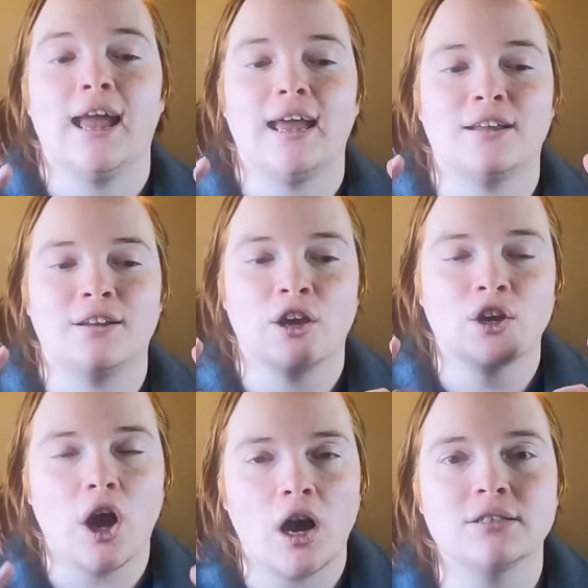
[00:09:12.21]
and
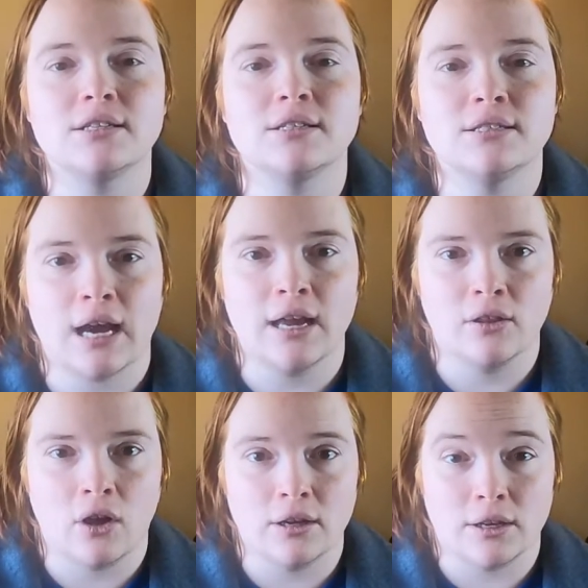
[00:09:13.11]
causes a
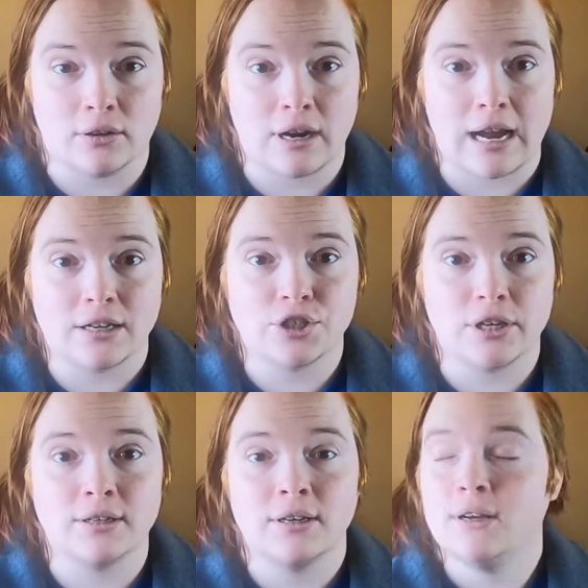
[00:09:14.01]
dialogue
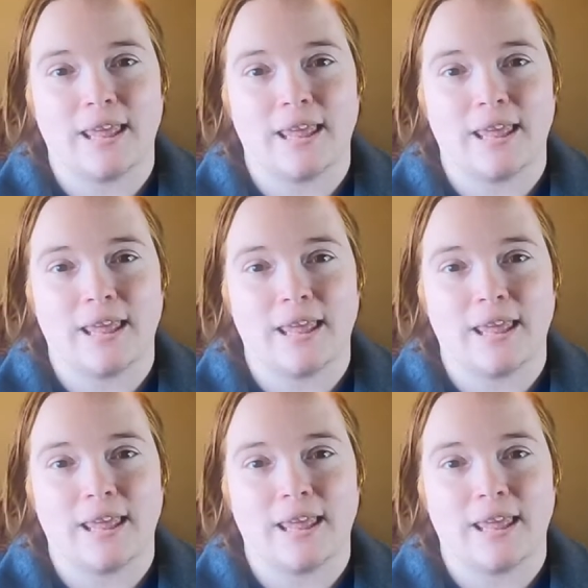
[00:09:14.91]
interaction.